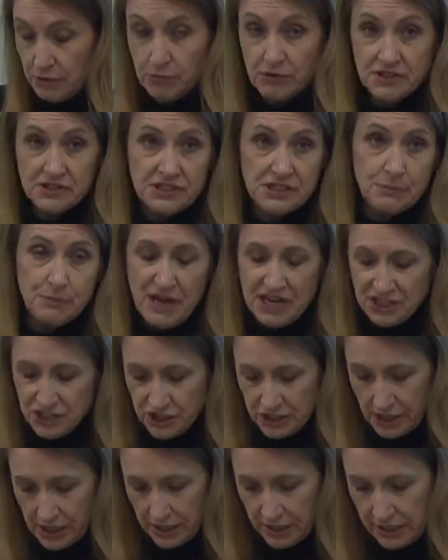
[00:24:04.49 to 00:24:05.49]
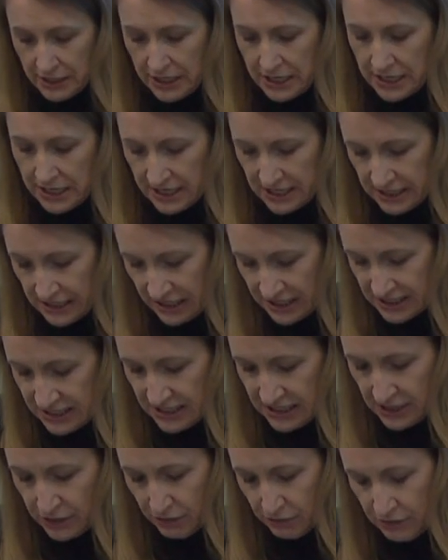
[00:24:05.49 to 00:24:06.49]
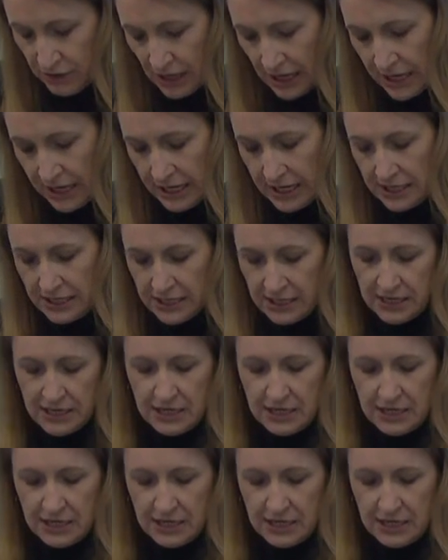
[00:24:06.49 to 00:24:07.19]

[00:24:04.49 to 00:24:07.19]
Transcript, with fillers: with dementia in 1909.